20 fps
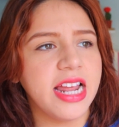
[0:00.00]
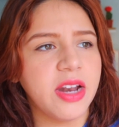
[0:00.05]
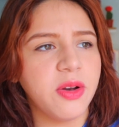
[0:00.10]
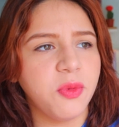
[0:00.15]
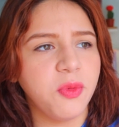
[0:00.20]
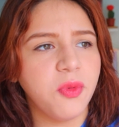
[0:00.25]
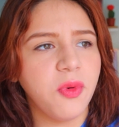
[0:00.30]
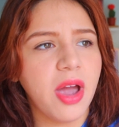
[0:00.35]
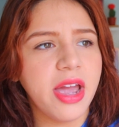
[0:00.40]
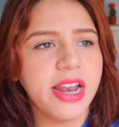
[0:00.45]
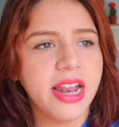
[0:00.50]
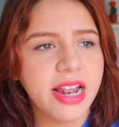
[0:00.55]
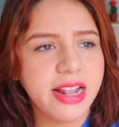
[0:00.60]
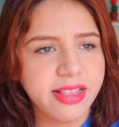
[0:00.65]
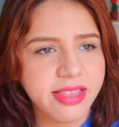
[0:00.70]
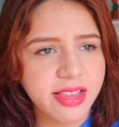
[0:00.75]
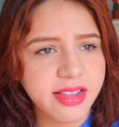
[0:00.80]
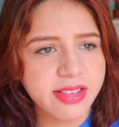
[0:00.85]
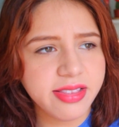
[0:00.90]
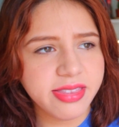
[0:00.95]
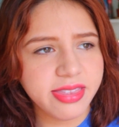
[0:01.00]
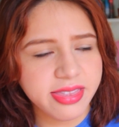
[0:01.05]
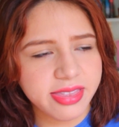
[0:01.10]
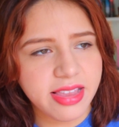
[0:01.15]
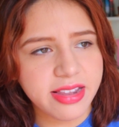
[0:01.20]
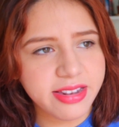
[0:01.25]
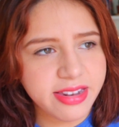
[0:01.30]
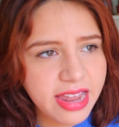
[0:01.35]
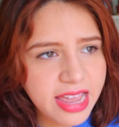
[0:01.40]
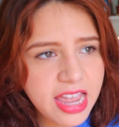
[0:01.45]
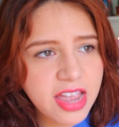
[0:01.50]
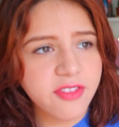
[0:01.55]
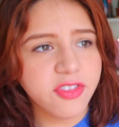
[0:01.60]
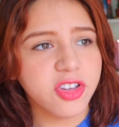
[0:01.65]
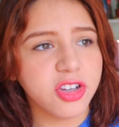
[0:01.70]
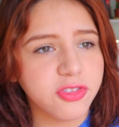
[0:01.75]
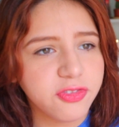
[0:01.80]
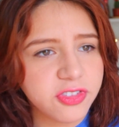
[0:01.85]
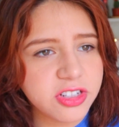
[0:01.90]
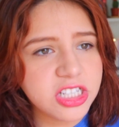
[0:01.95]
and right the day
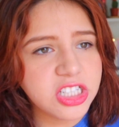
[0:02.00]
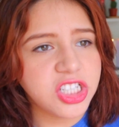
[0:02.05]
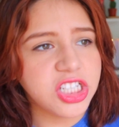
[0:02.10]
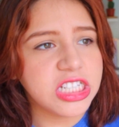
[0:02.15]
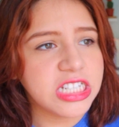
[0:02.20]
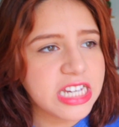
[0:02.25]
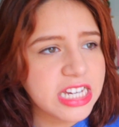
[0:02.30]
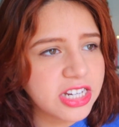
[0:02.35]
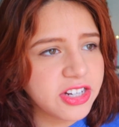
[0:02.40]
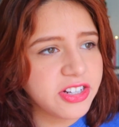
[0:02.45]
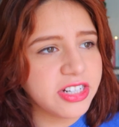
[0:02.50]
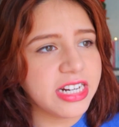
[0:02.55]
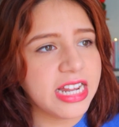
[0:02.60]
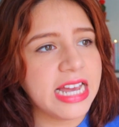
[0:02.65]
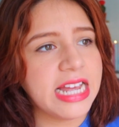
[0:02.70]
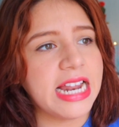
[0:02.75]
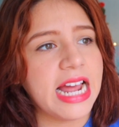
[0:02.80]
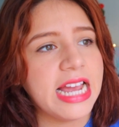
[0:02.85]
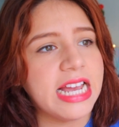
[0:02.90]
after finishing Incarnate,